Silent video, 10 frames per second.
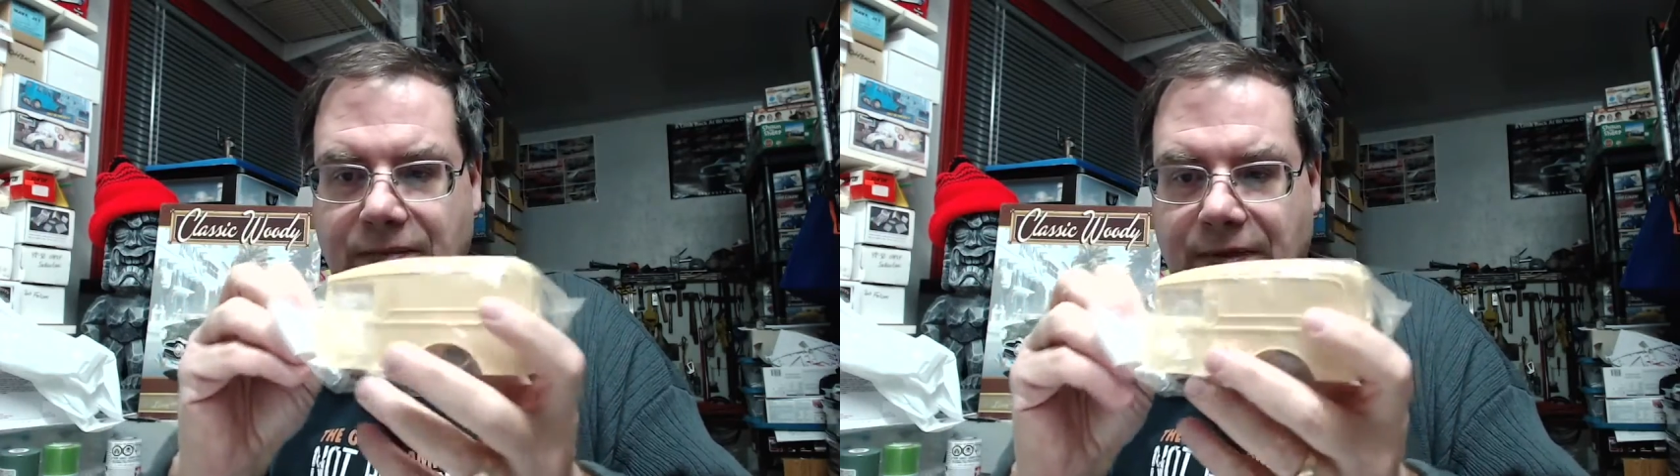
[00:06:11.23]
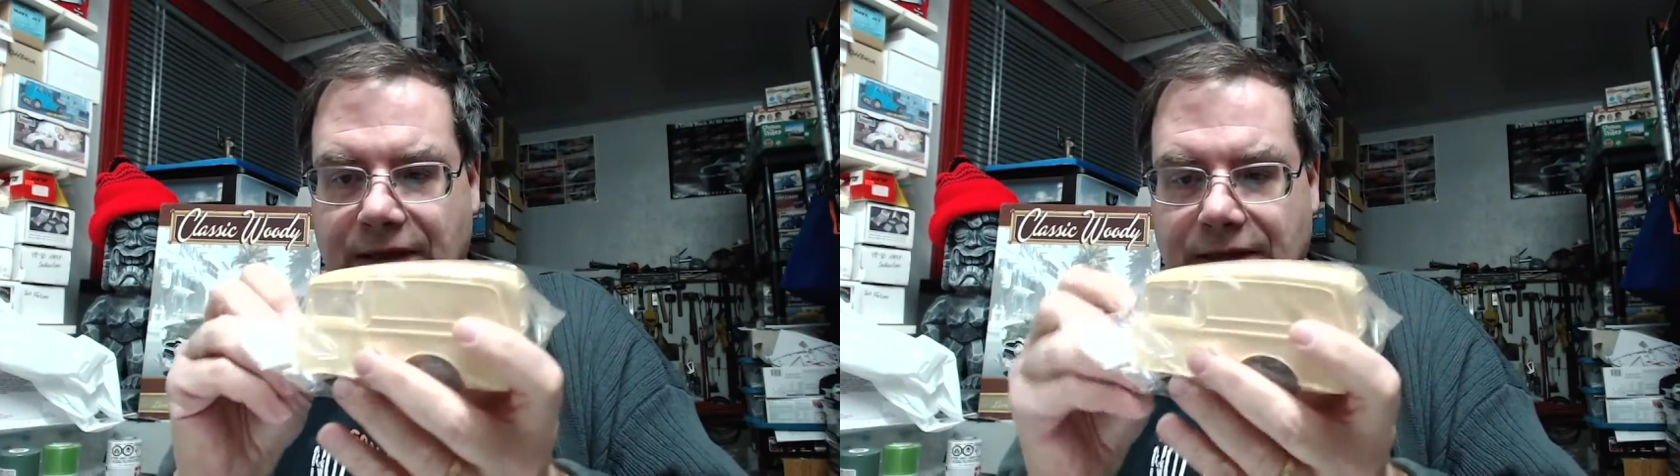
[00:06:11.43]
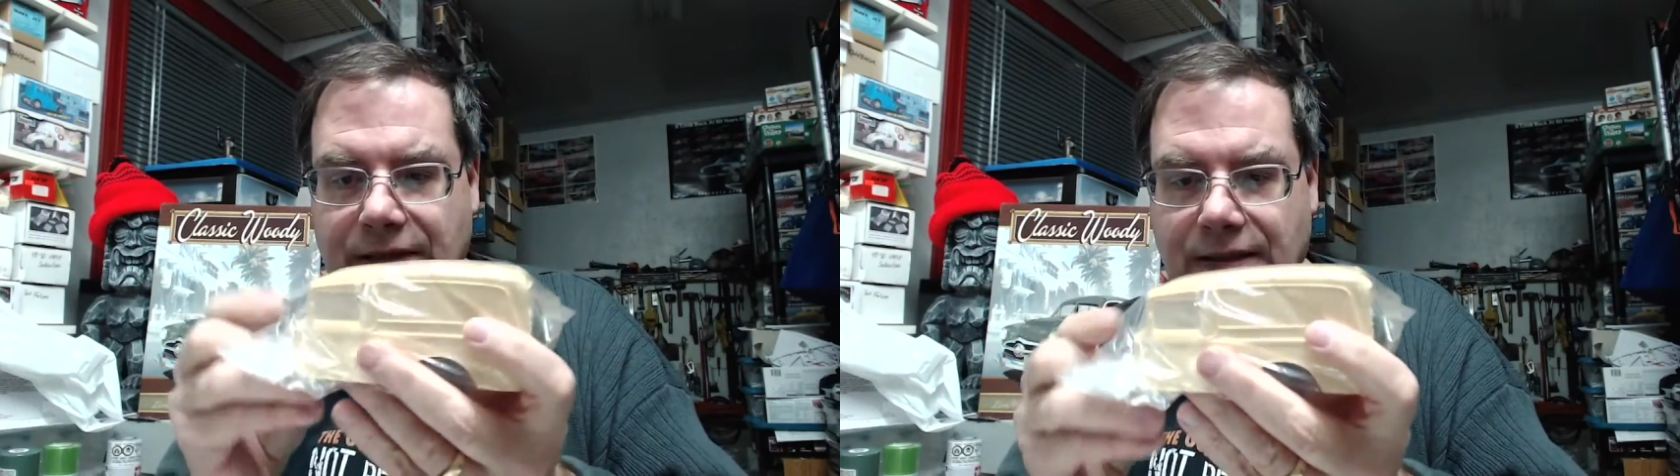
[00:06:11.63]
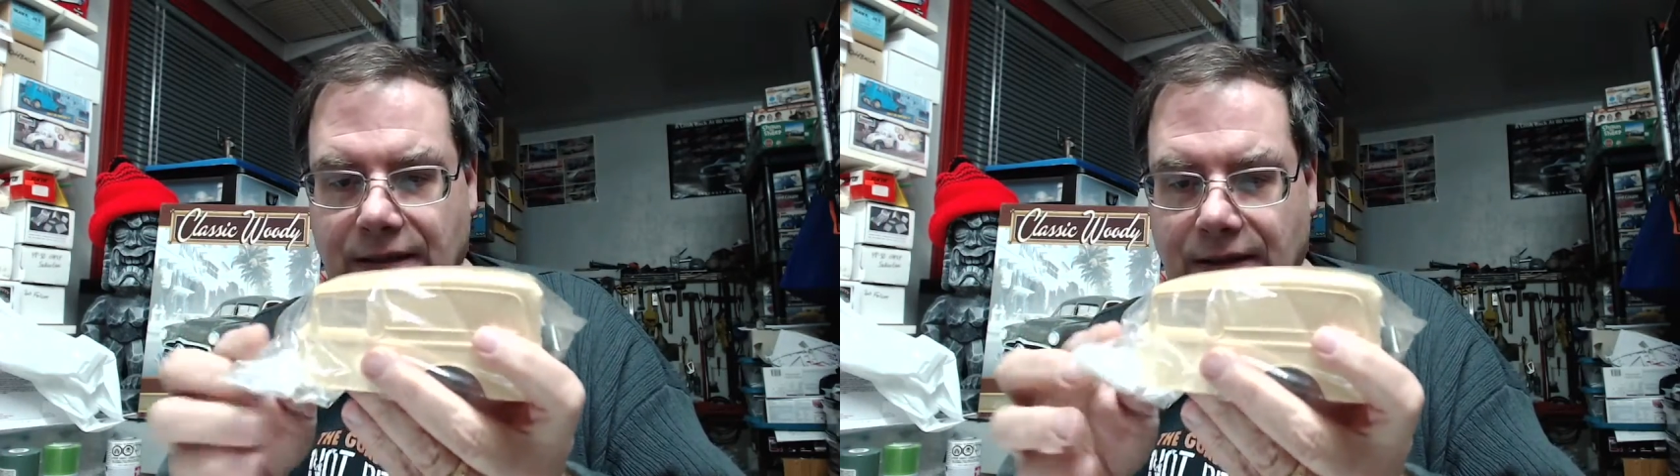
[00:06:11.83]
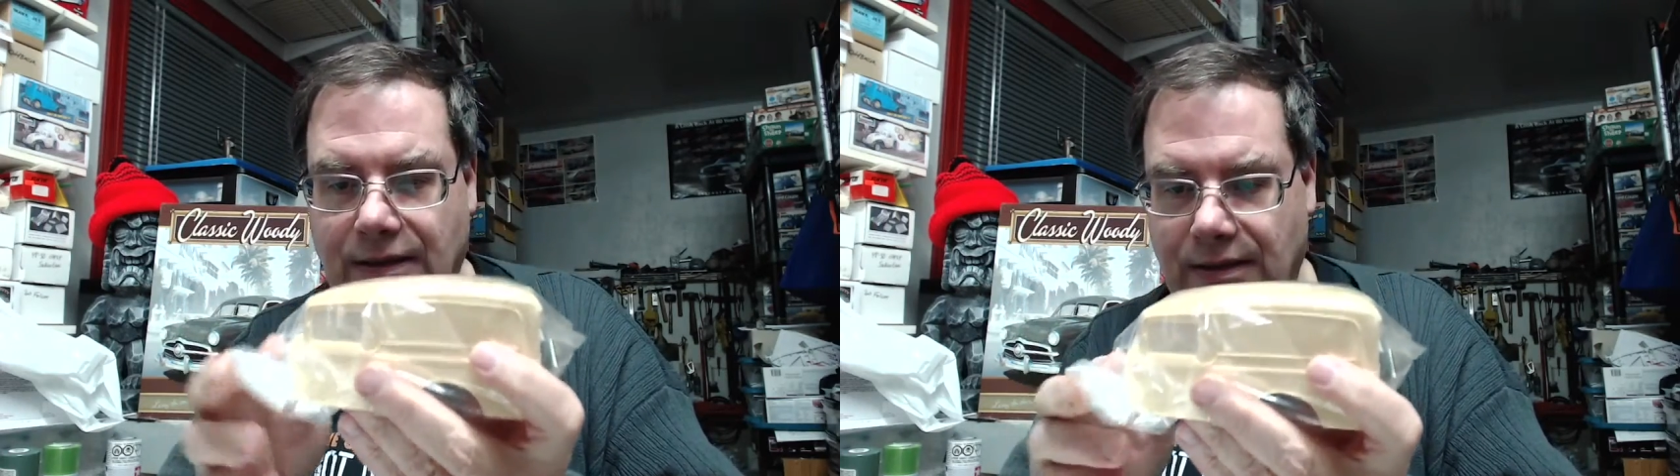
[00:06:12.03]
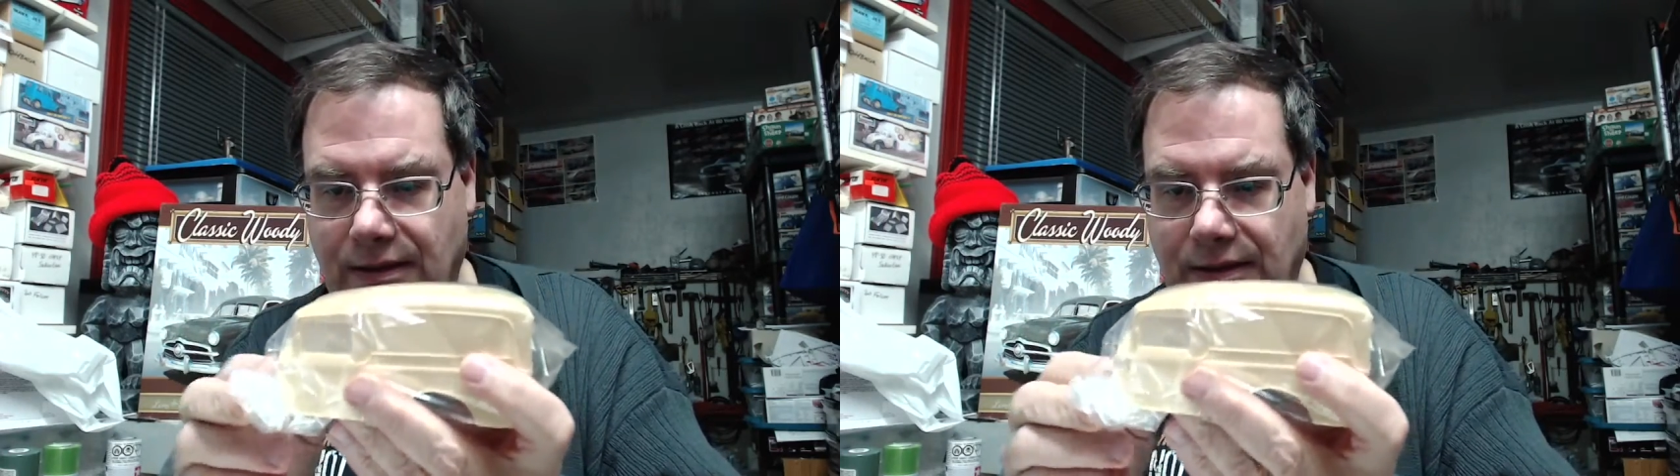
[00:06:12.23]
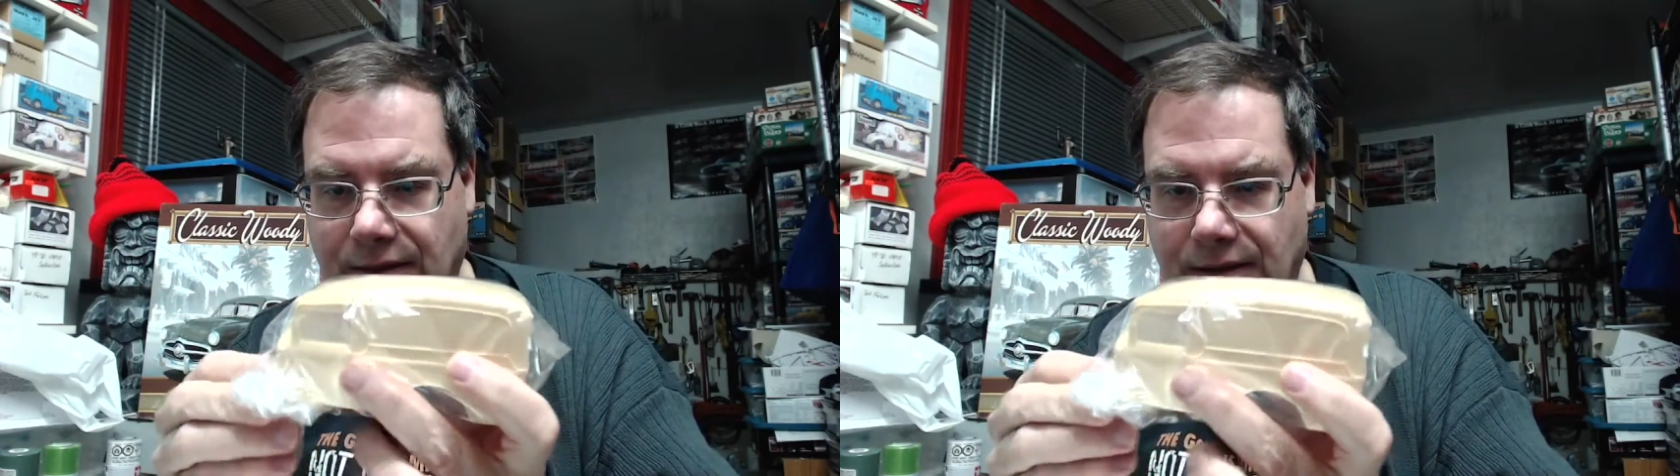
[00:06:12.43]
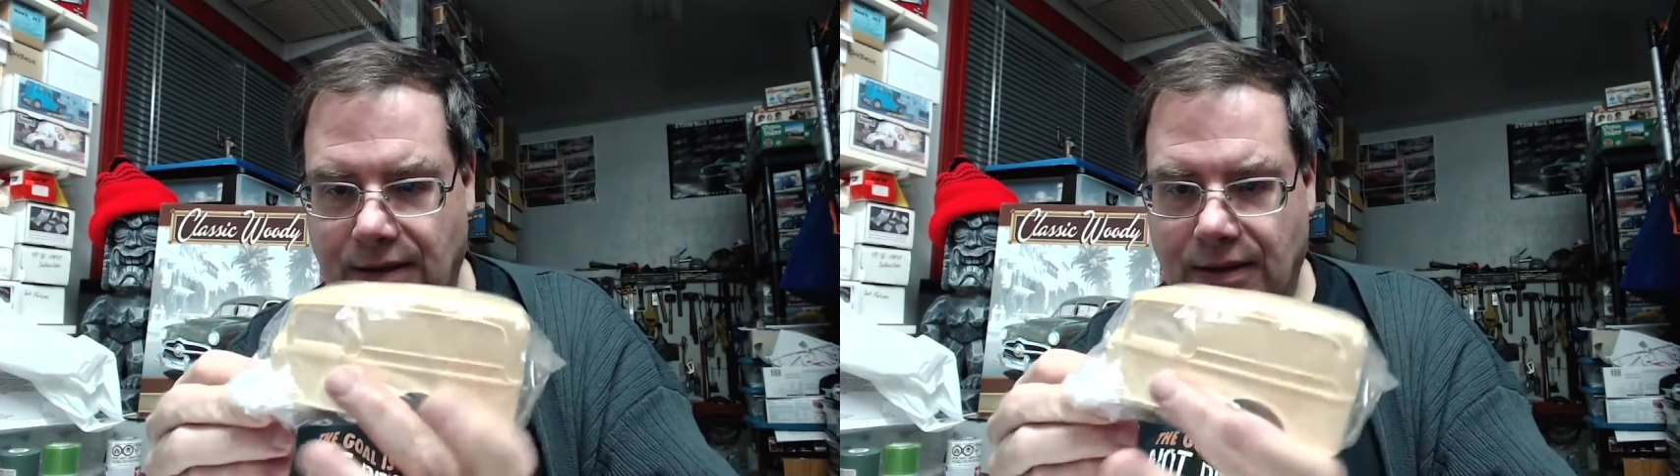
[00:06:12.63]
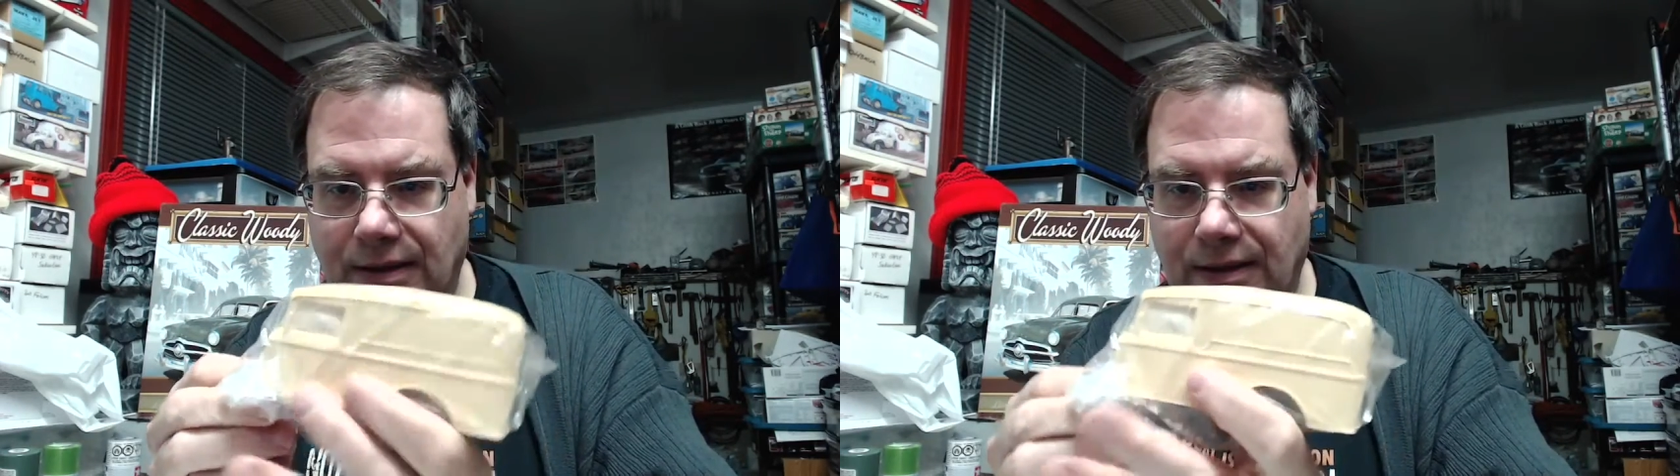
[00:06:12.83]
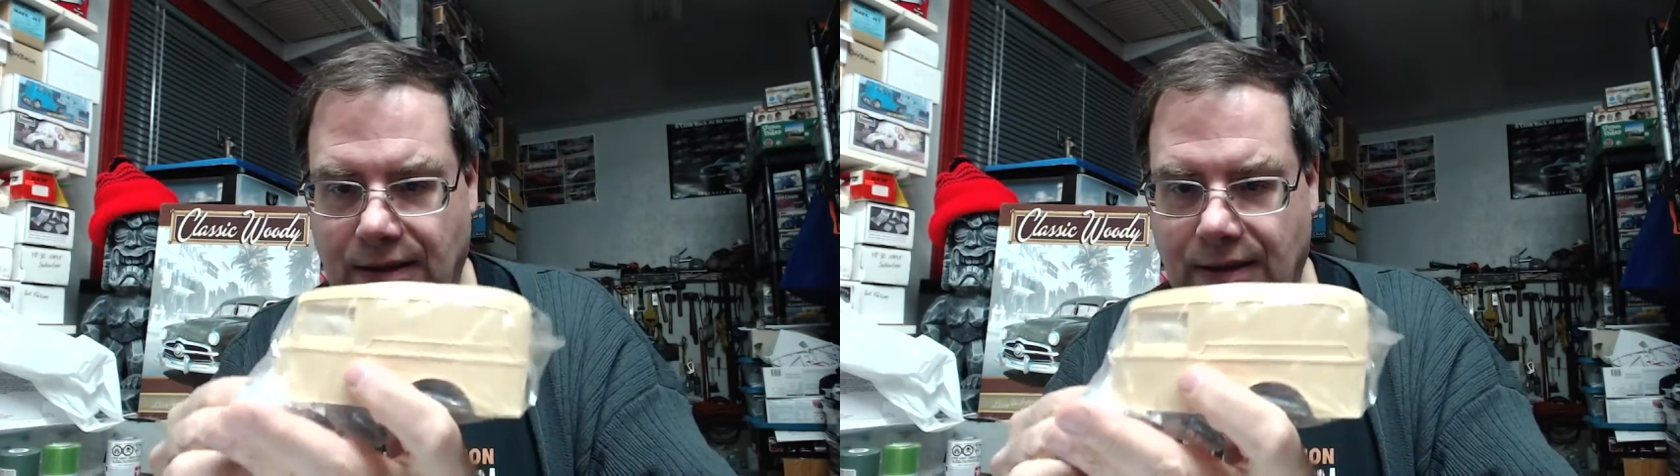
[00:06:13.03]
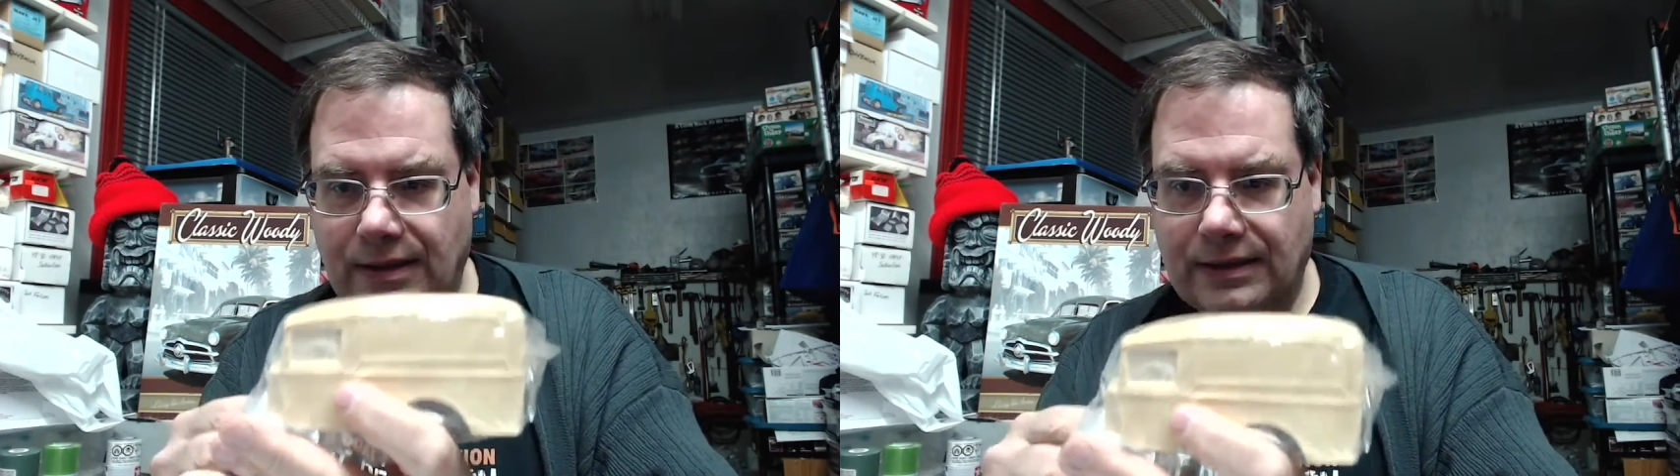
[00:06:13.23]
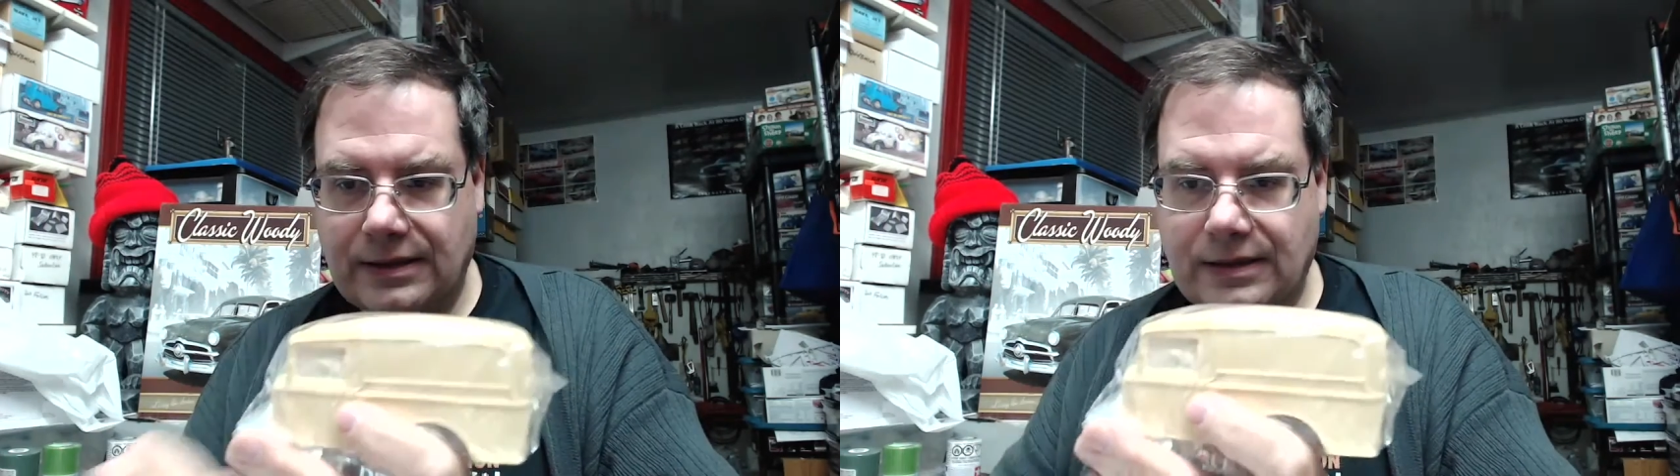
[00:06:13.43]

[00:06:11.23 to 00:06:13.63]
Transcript: piece is